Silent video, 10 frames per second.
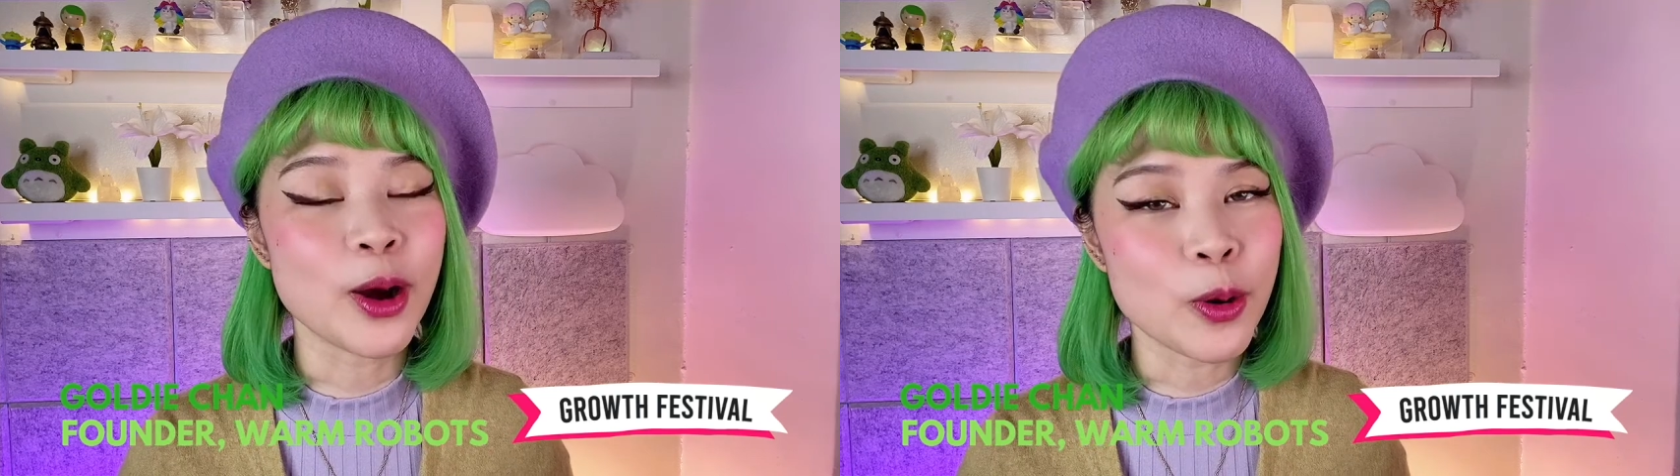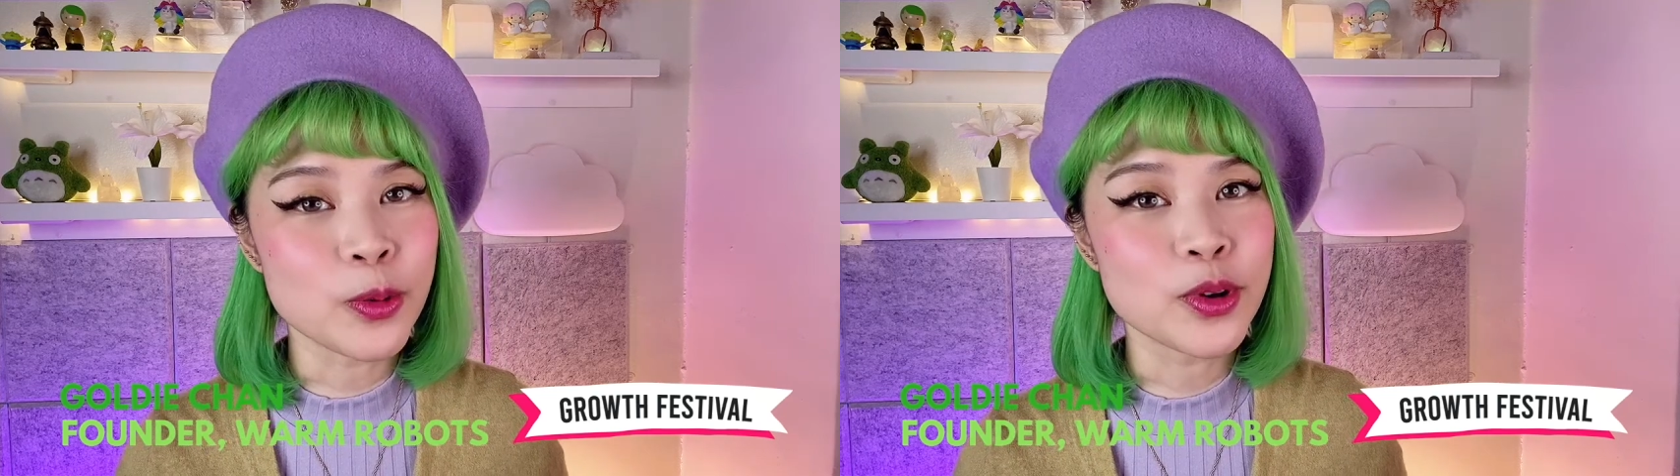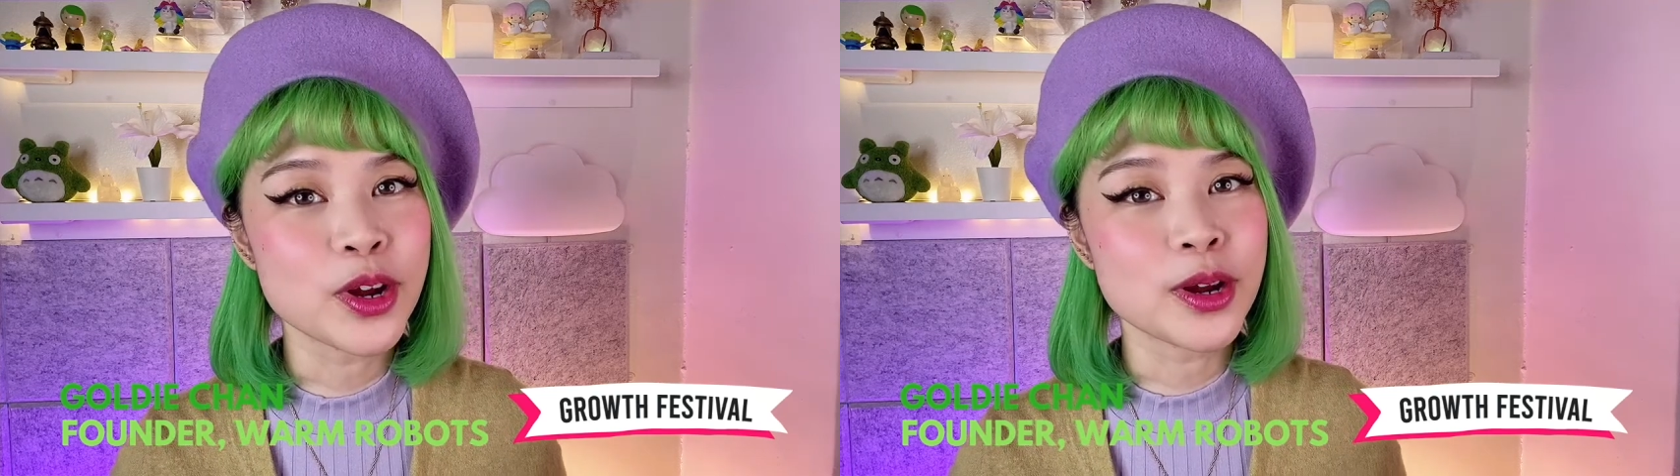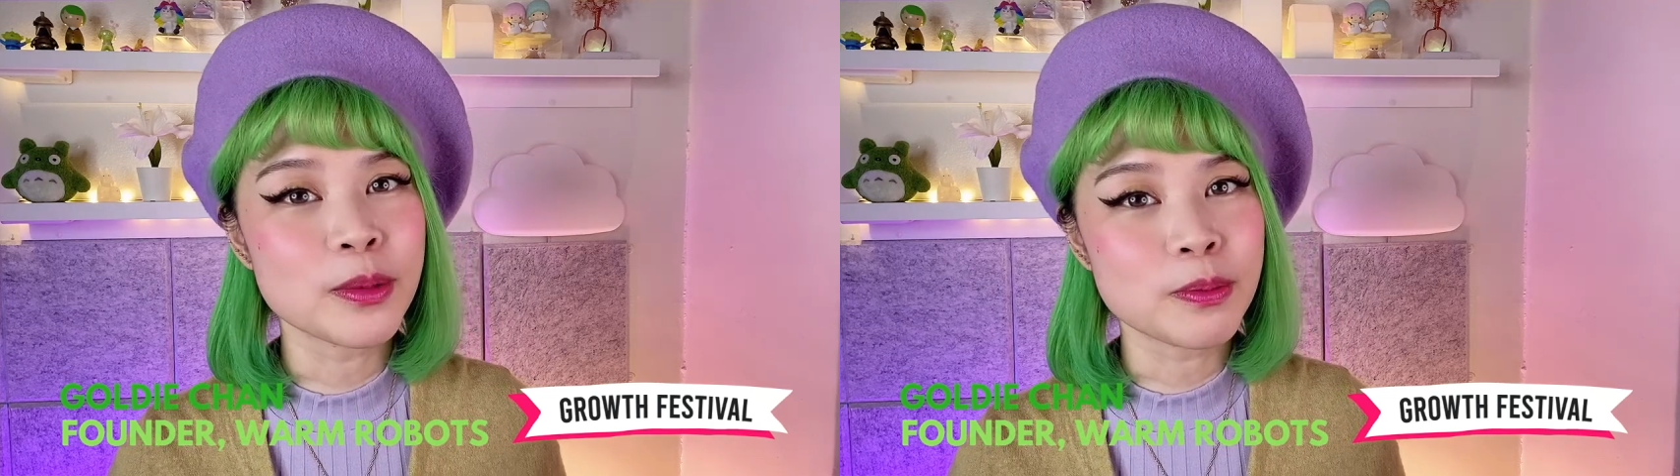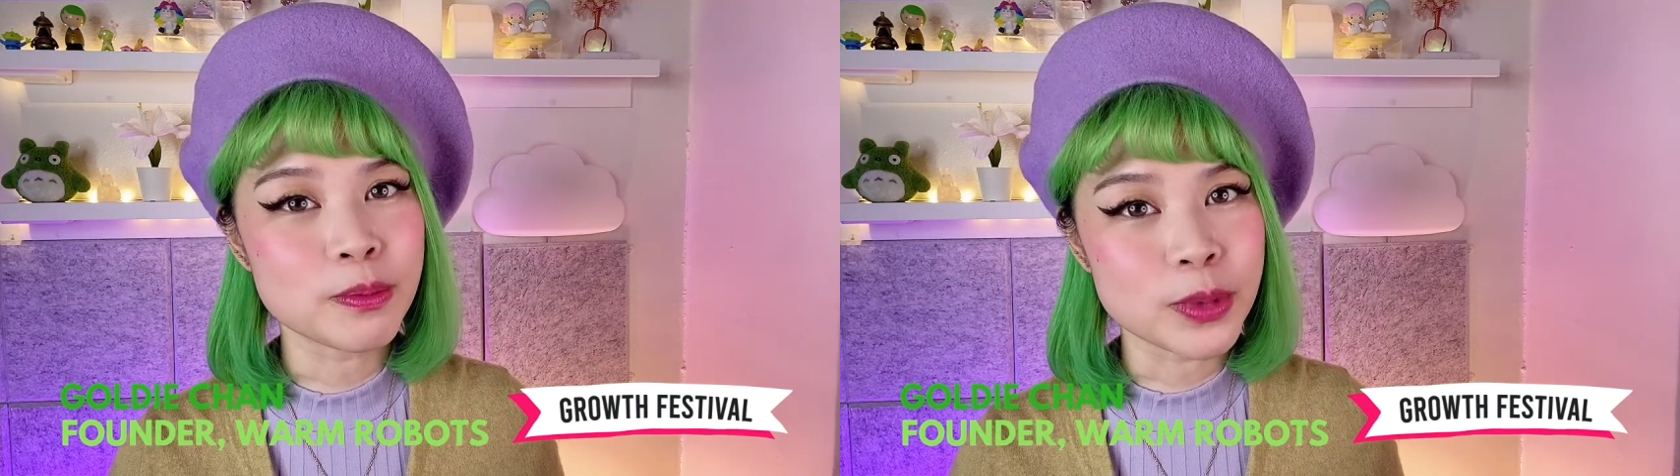own
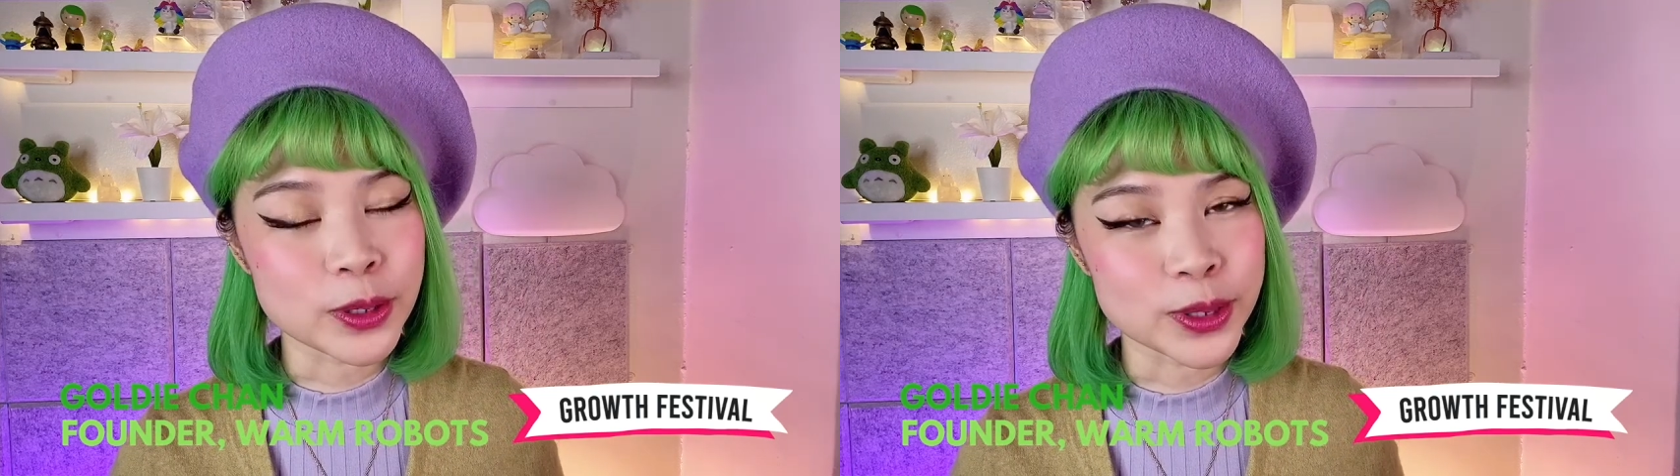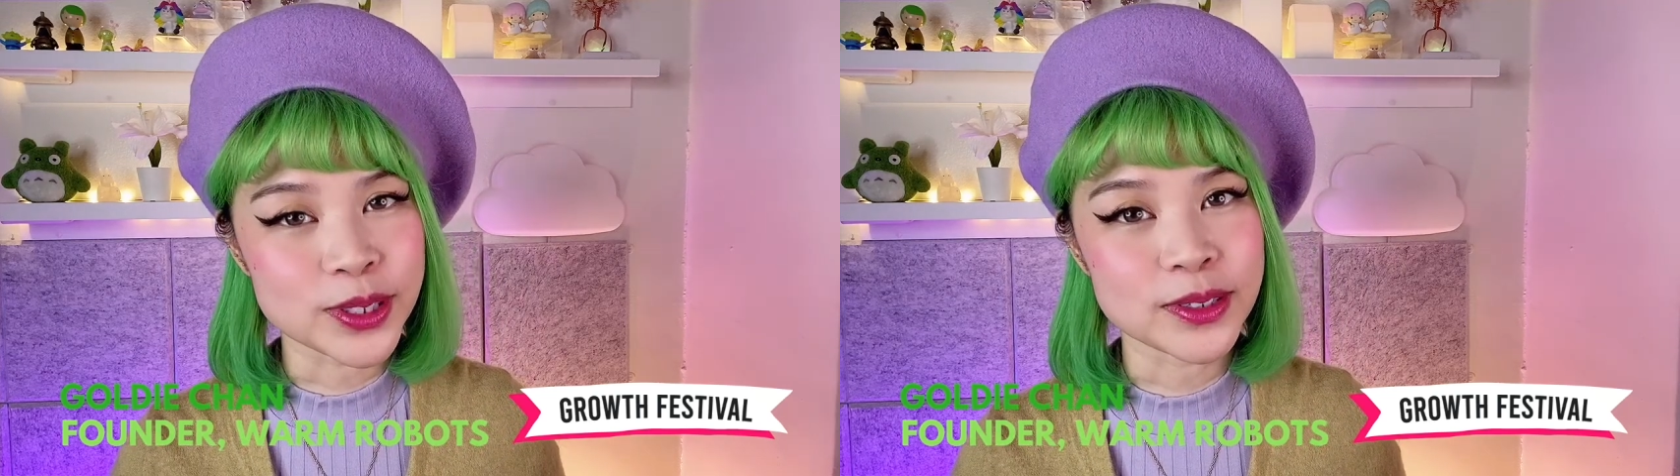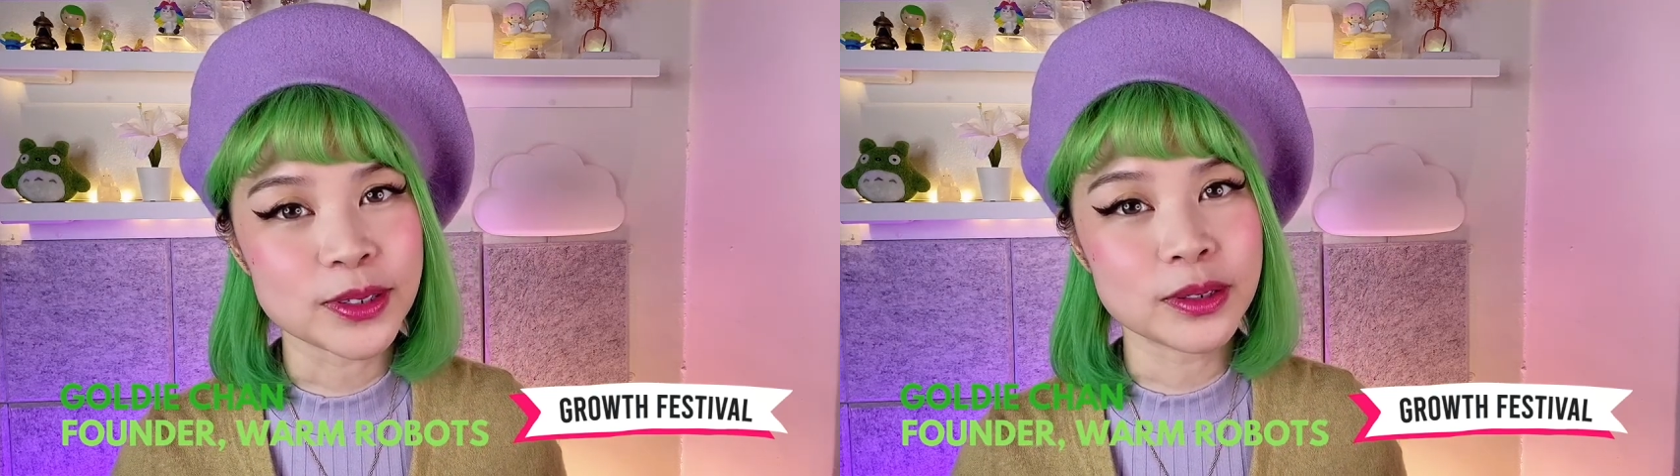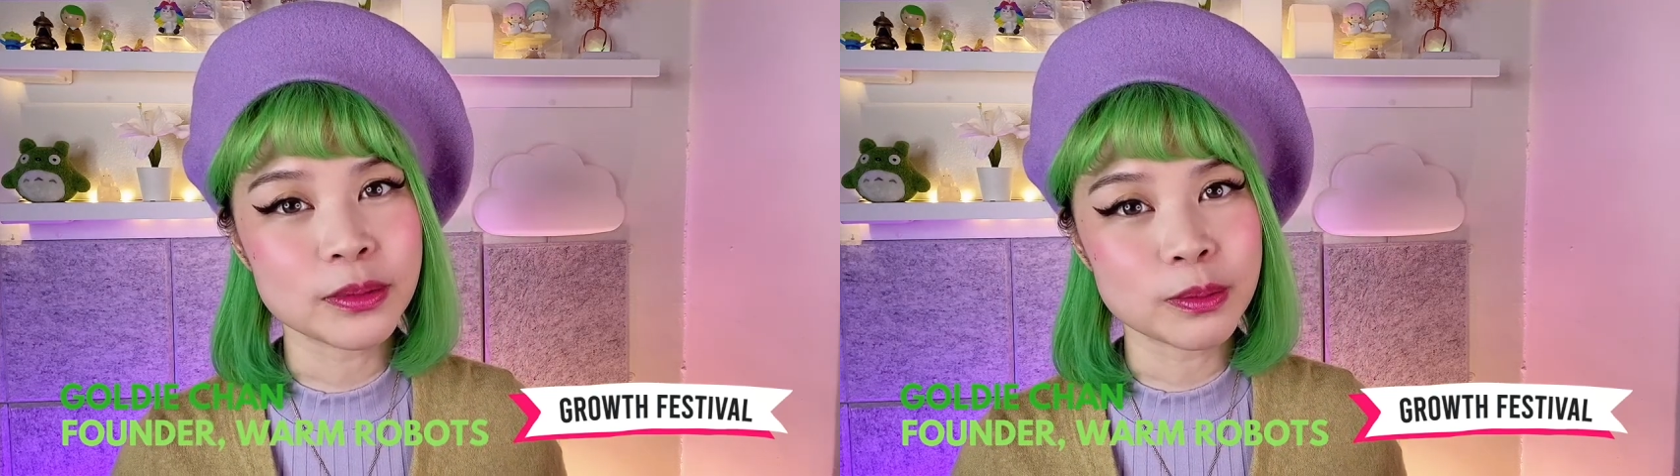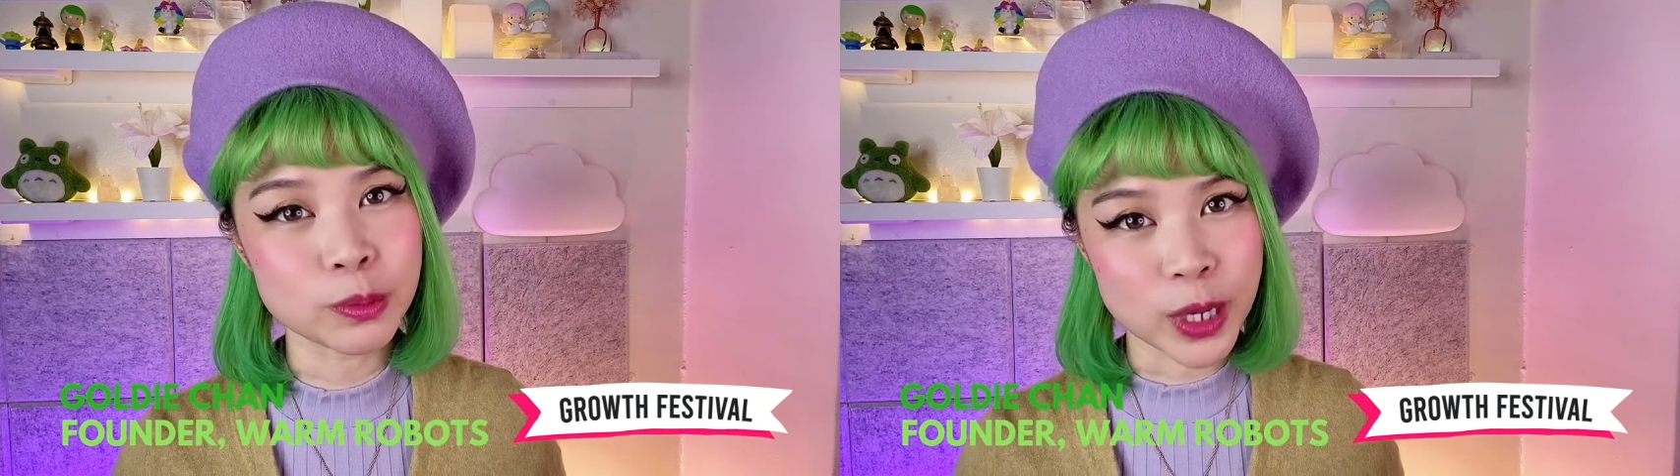personal
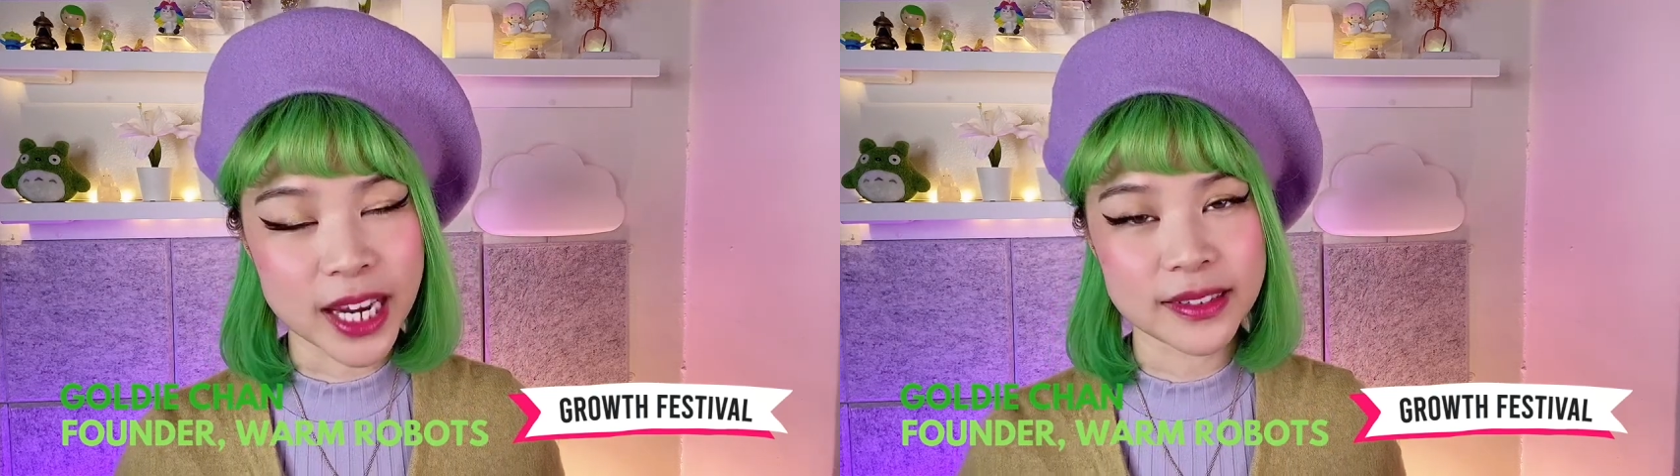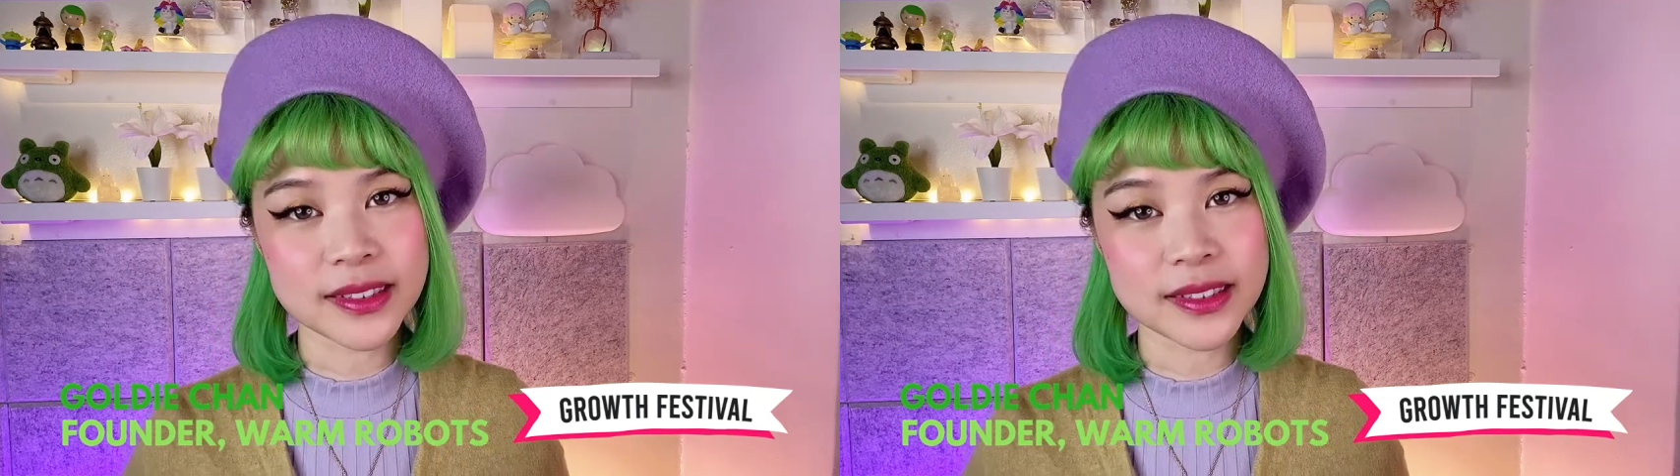brand.